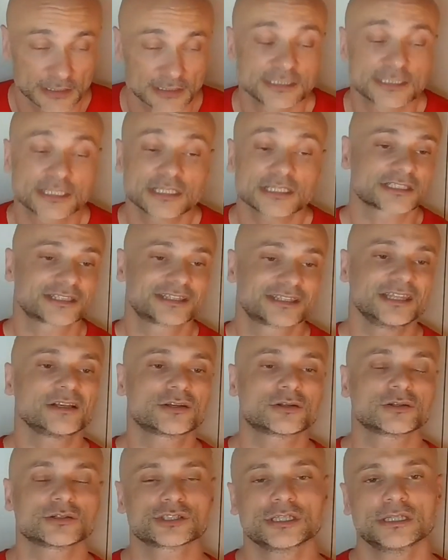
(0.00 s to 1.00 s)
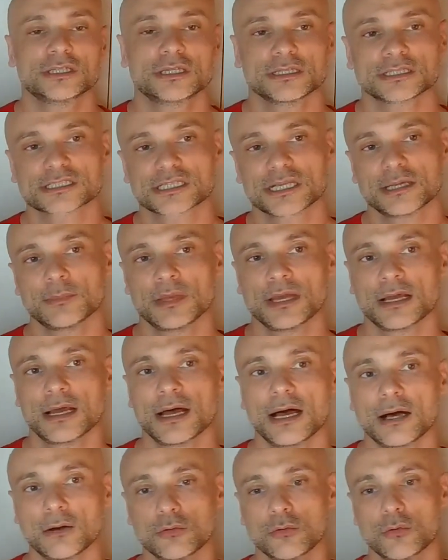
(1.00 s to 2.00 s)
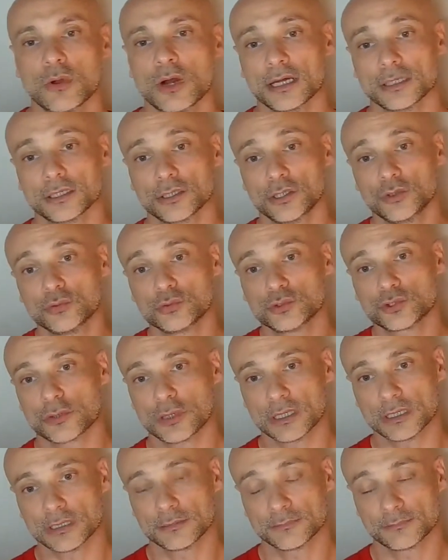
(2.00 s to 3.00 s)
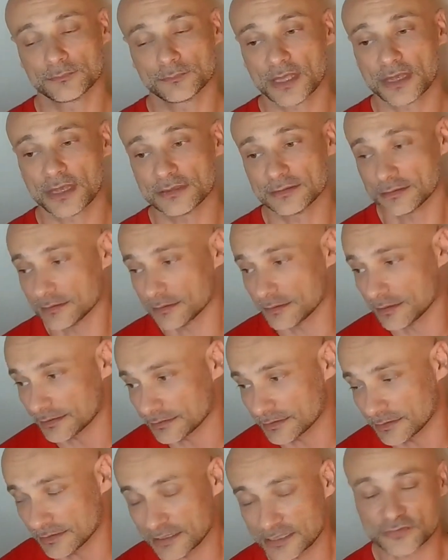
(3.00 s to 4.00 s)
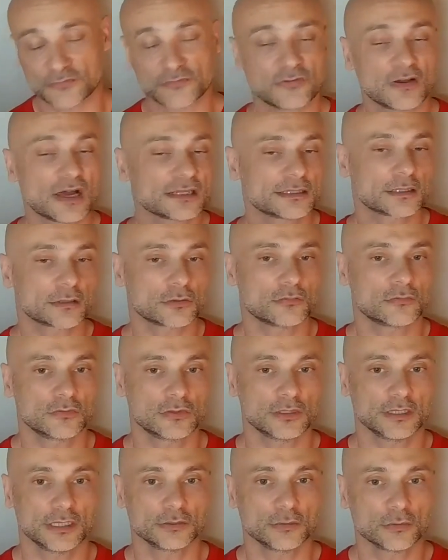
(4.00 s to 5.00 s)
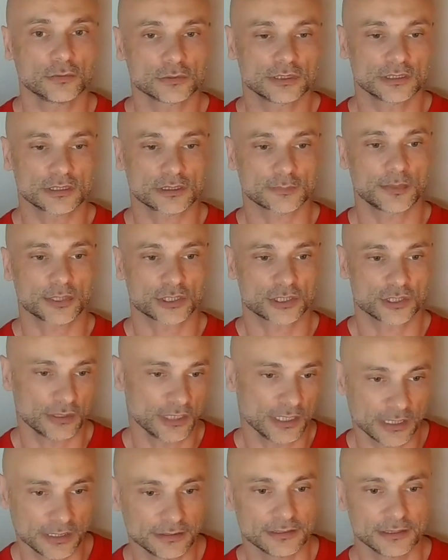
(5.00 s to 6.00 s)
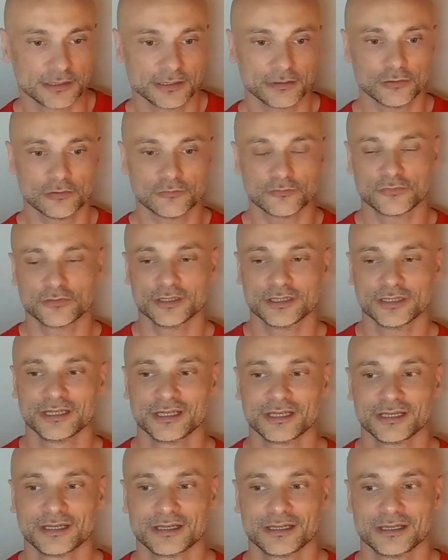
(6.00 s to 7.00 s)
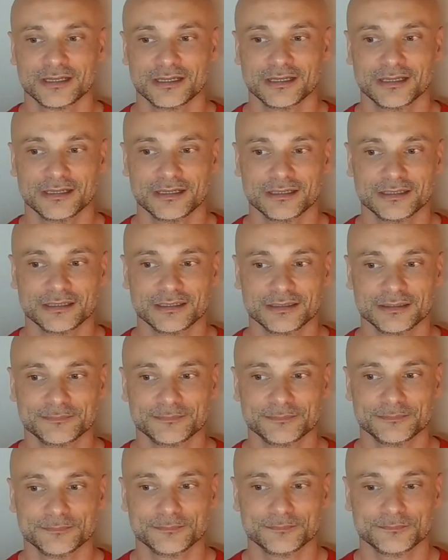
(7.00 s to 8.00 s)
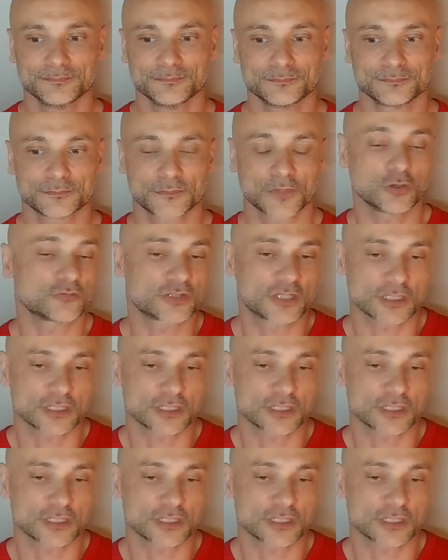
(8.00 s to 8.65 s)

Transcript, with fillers: This is still considered somehow unusual and and as father of a daughter passionate of uh, um, of